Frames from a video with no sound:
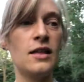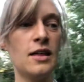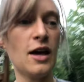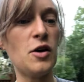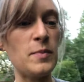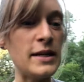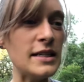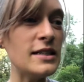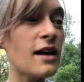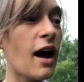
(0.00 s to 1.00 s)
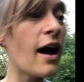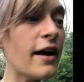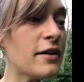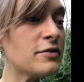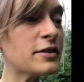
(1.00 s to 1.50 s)
How many
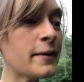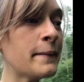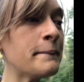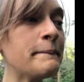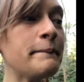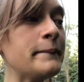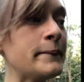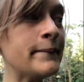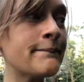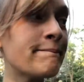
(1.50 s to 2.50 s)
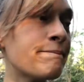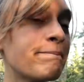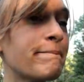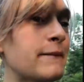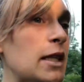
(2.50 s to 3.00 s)
die from
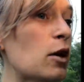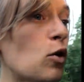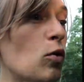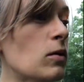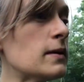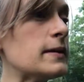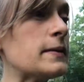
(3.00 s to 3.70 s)
the cold?